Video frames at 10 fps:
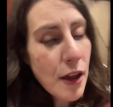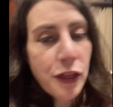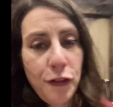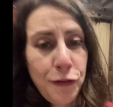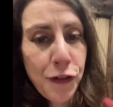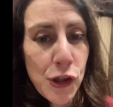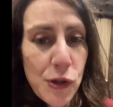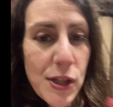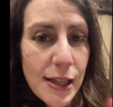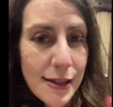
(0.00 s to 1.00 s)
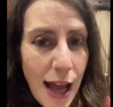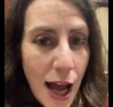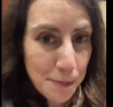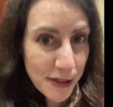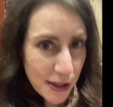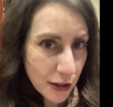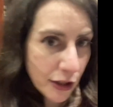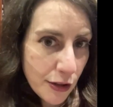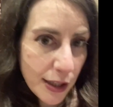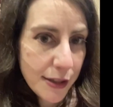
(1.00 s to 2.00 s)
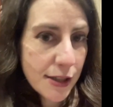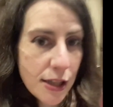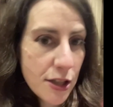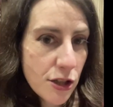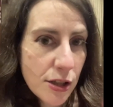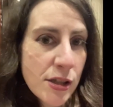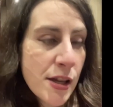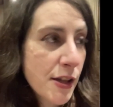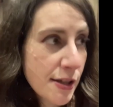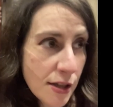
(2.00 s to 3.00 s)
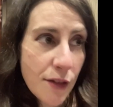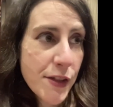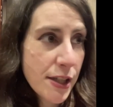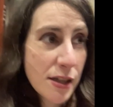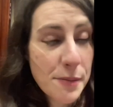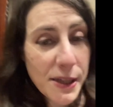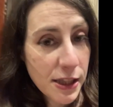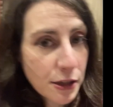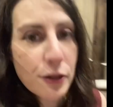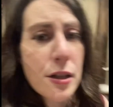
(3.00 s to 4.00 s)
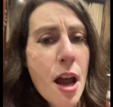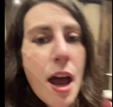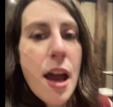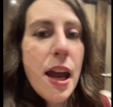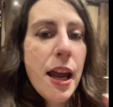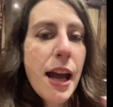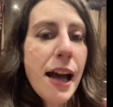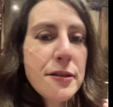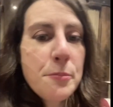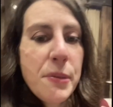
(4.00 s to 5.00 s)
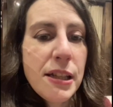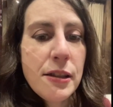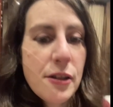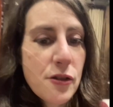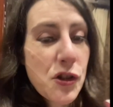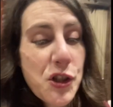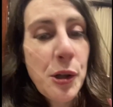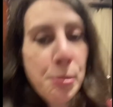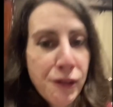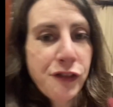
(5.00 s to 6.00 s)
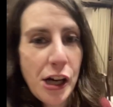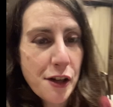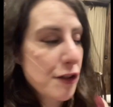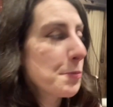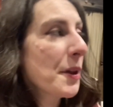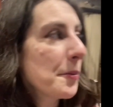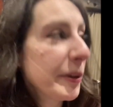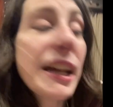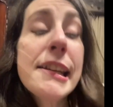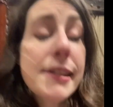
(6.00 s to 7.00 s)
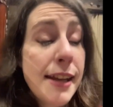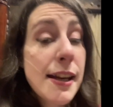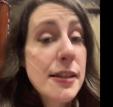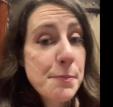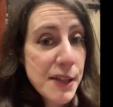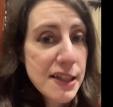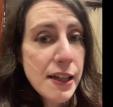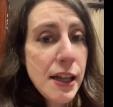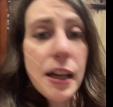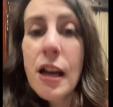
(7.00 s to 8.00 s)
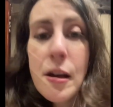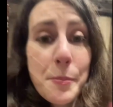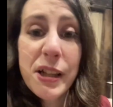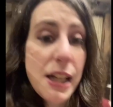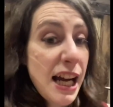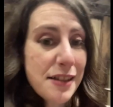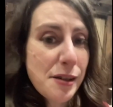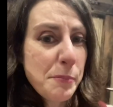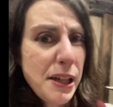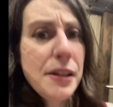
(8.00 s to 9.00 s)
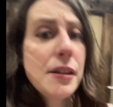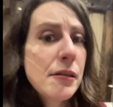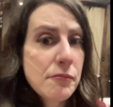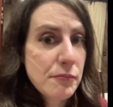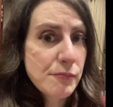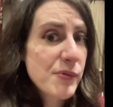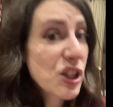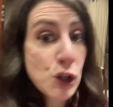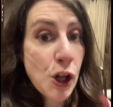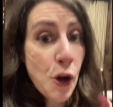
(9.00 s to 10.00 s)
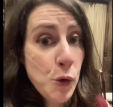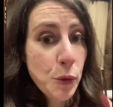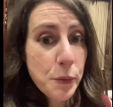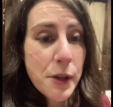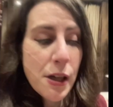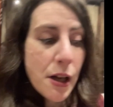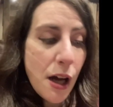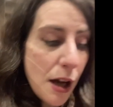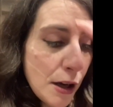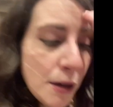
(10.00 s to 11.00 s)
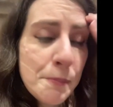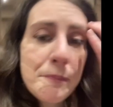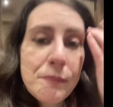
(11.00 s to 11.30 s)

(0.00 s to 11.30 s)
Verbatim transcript: The food is absolutely delicious. The service has been good. It hasn't been super fast, but the place is busy, but it hasn't been slow. Um,